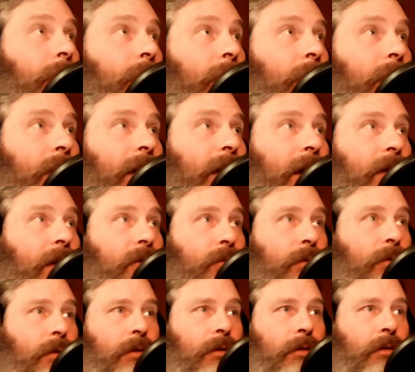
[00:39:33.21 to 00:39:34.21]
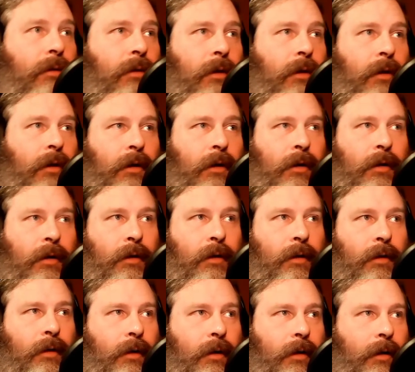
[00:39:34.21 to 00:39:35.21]
the actual
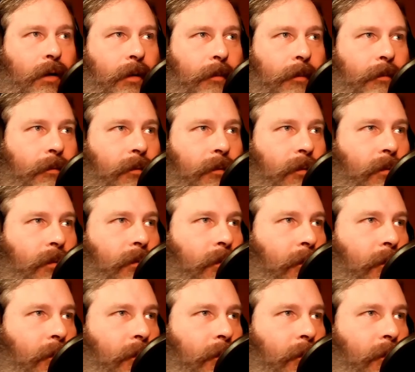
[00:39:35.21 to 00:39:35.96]
um,